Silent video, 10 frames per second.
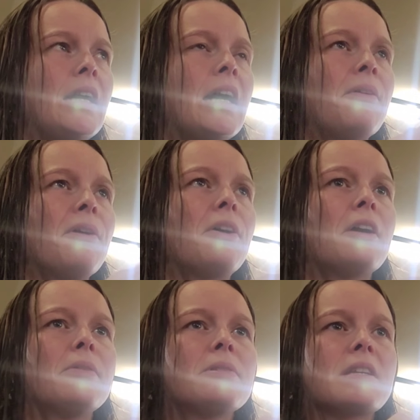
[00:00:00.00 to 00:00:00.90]
how I
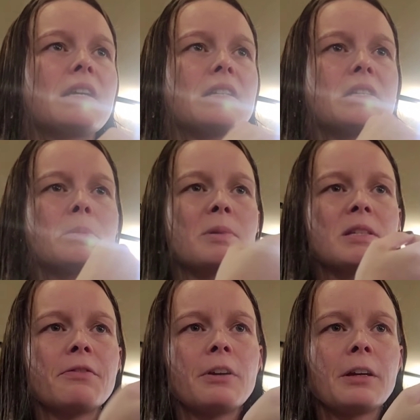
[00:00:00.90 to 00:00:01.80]
got it was like a
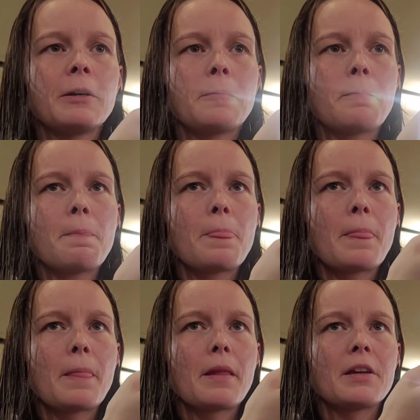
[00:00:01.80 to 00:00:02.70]
specific,
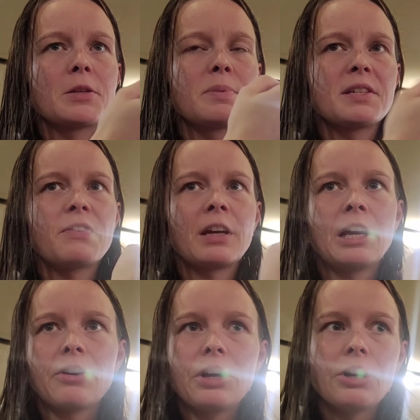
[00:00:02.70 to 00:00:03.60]
a specific
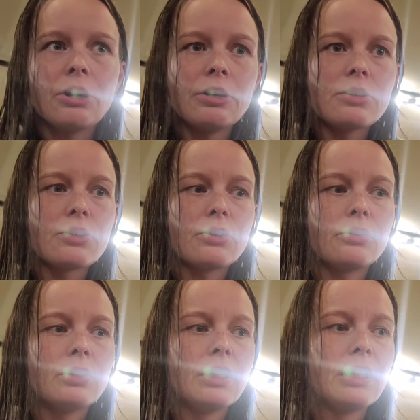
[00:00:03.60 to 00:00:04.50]
carrier.
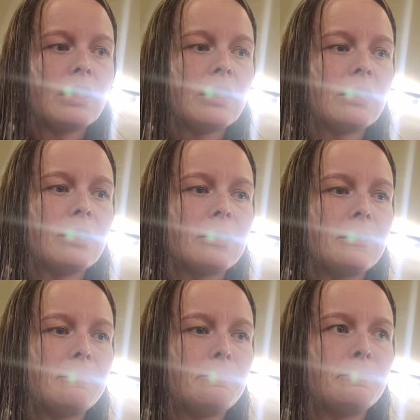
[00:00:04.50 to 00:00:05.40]
So,
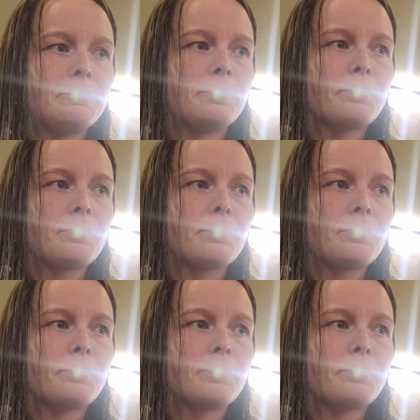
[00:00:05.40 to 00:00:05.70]
um,